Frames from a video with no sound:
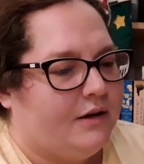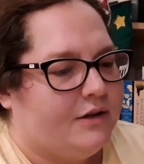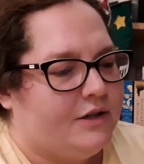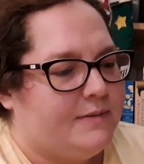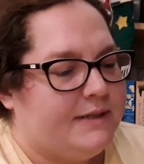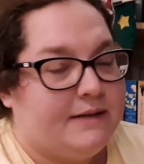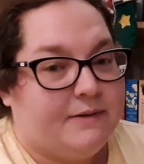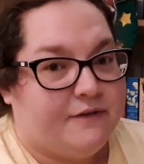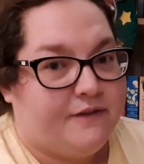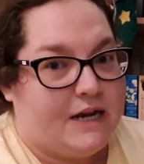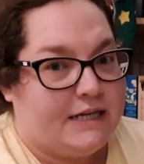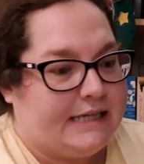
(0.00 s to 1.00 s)
Should we see what
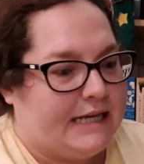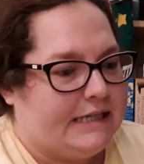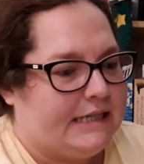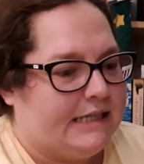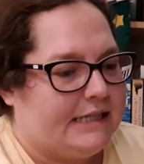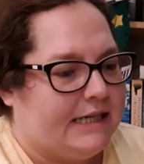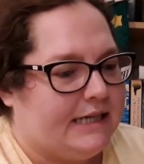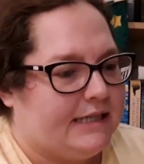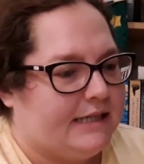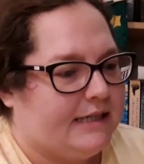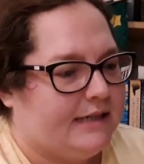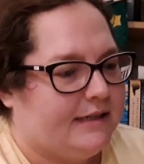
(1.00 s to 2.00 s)
the first sentence
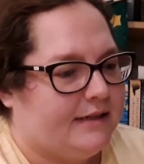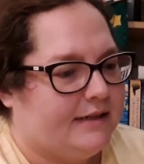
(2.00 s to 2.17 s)
is?